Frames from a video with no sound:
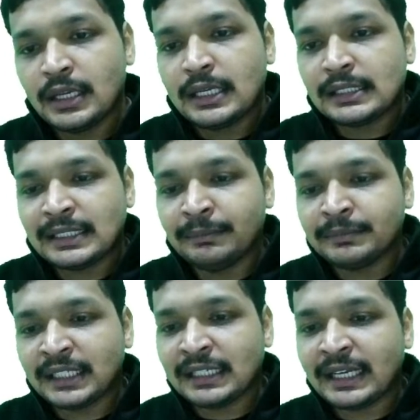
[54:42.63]

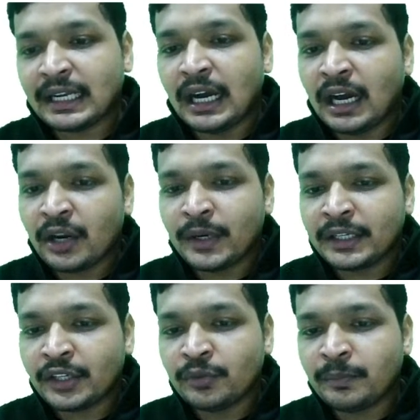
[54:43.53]
something like R1
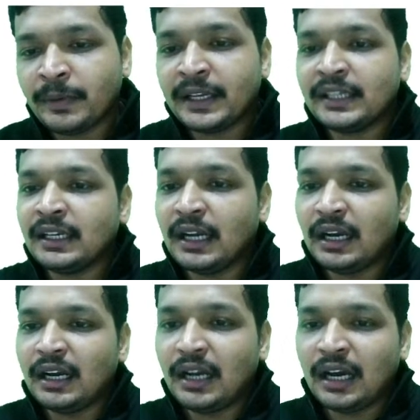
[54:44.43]
cube by
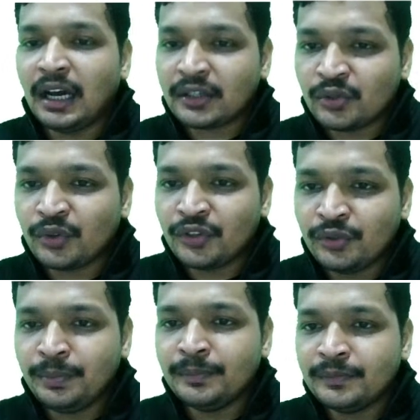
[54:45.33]
R2
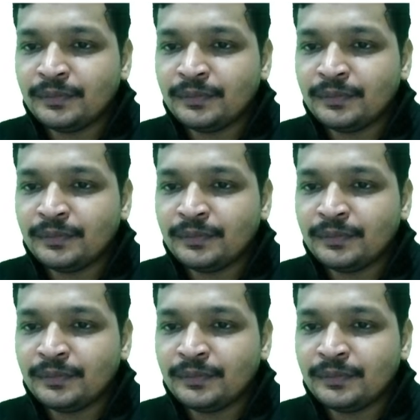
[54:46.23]
cube.